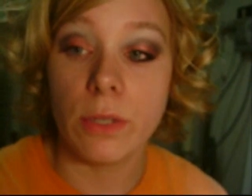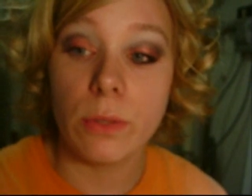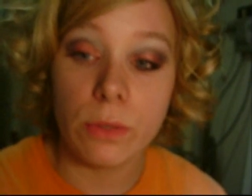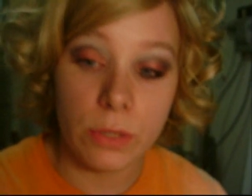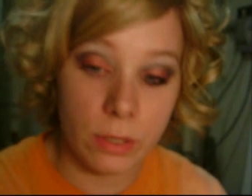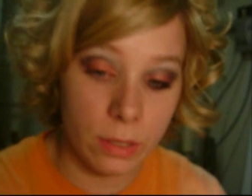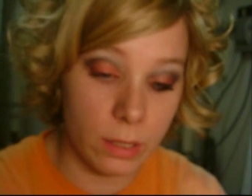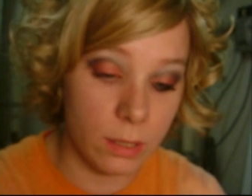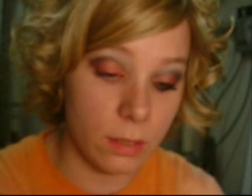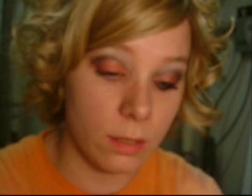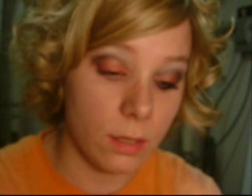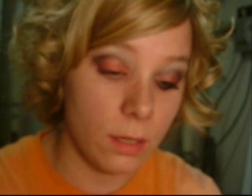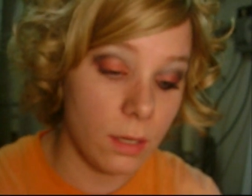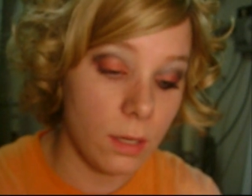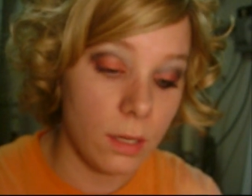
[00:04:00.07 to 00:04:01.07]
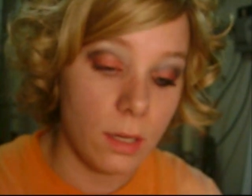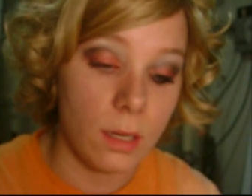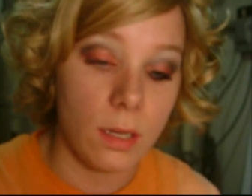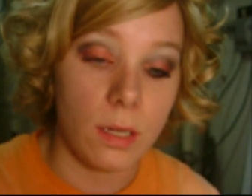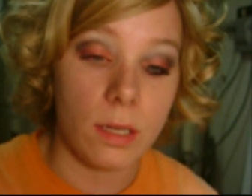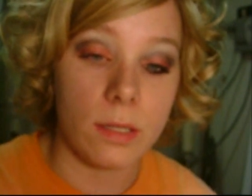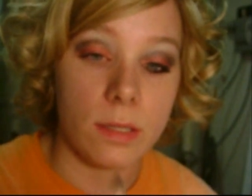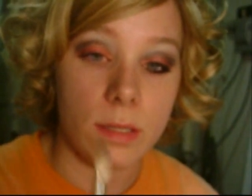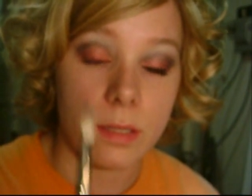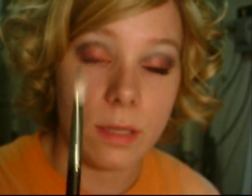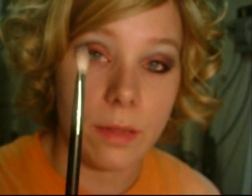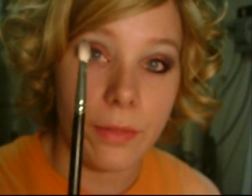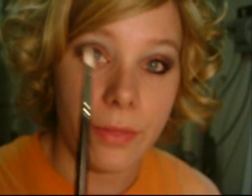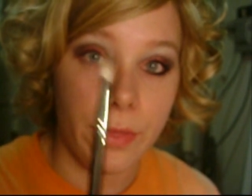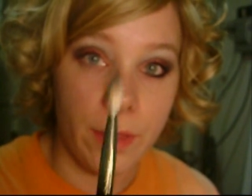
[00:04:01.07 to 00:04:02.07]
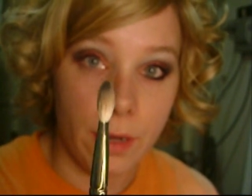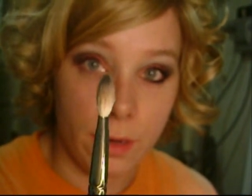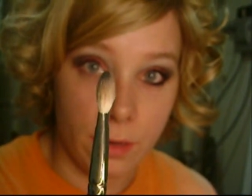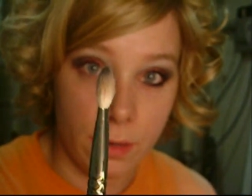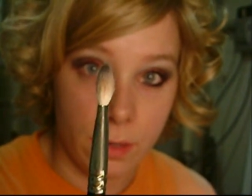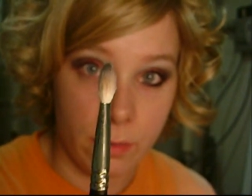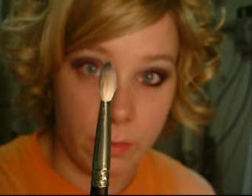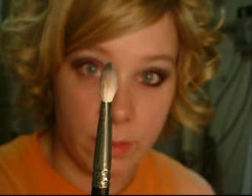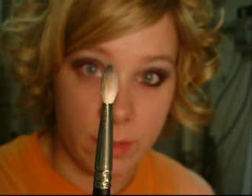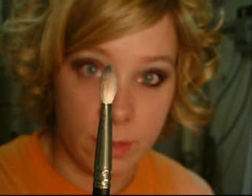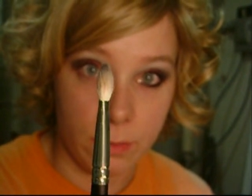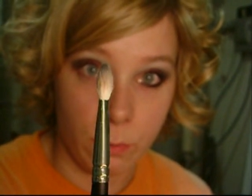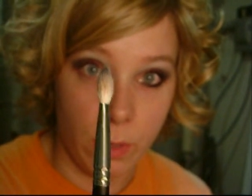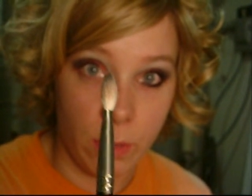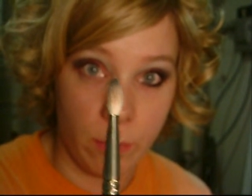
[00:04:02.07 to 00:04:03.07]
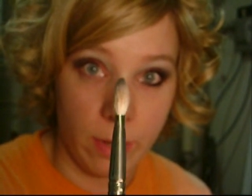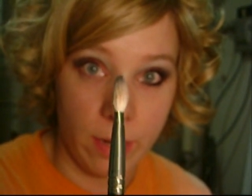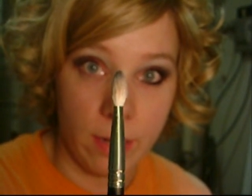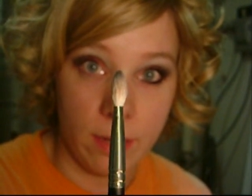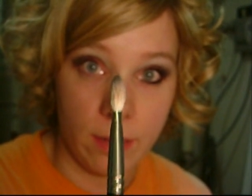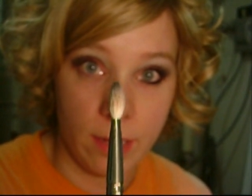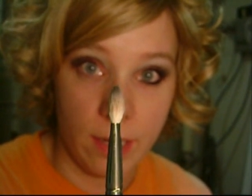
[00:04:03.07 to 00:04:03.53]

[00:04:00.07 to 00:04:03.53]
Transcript: usually it's thinner on one way,